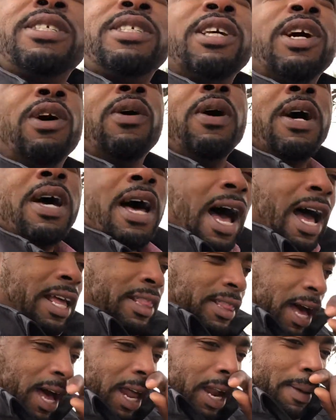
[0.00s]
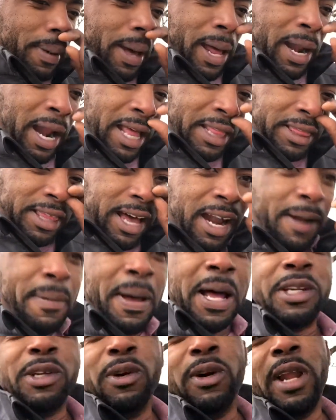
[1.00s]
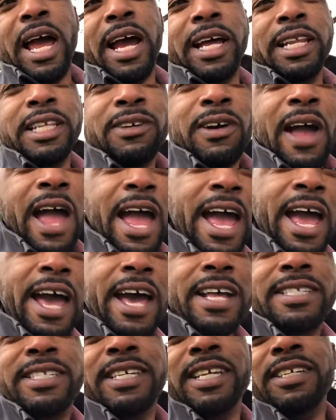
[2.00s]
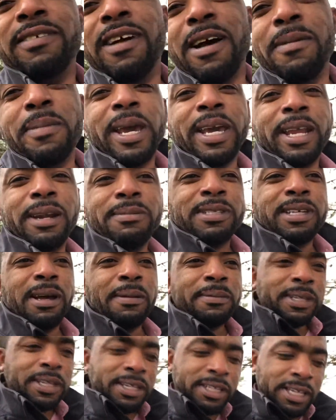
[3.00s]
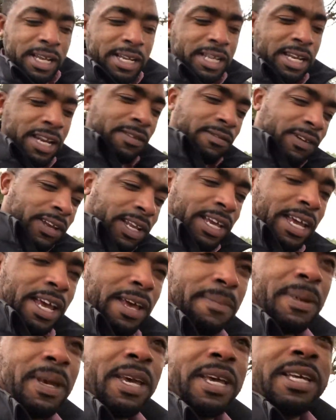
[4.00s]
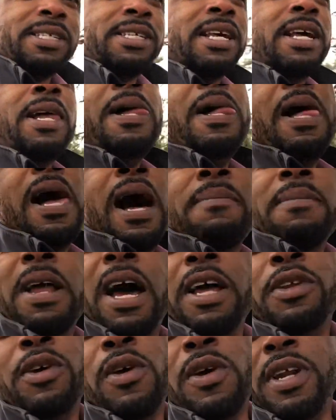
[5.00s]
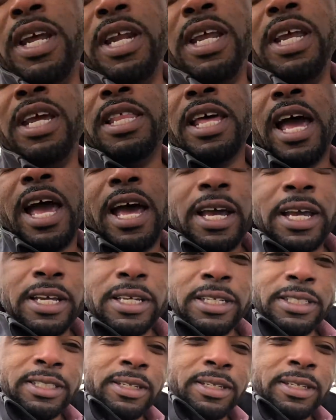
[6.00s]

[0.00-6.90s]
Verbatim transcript: So I thought about it. I thought about doing like a little ad, sitting around making them something, and then it really hit me is I'm not doing any of that.